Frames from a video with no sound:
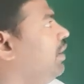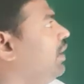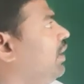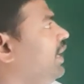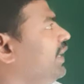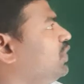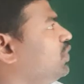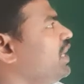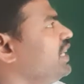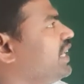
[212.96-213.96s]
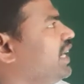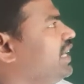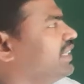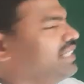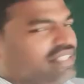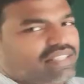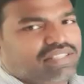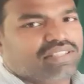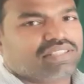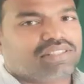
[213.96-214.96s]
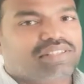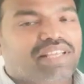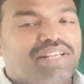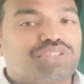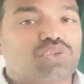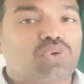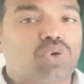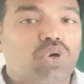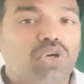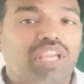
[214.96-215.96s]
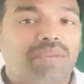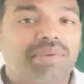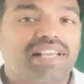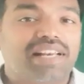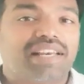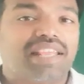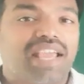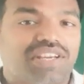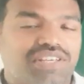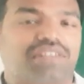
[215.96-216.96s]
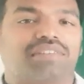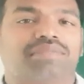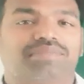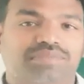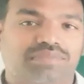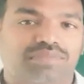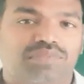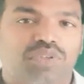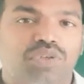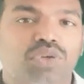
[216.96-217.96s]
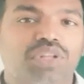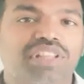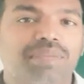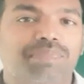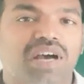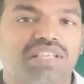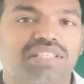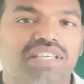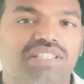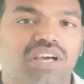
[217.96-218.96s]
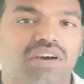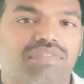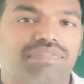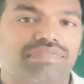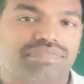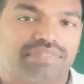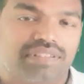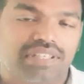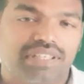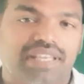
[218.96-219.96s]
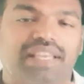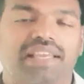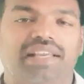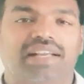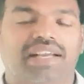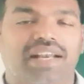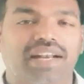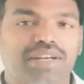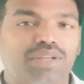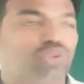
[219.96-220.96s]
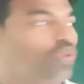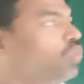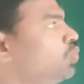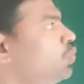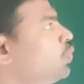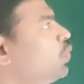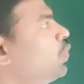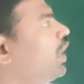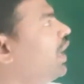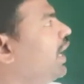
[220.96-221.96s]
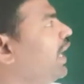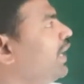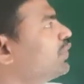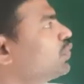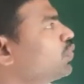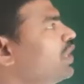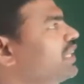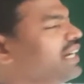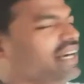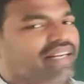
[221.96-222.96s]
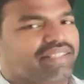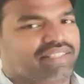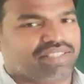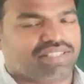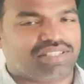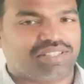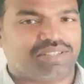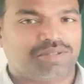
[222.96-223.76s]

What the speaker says: electronic conductors, there is no chemical reaction during the passage of current through electronic conductors,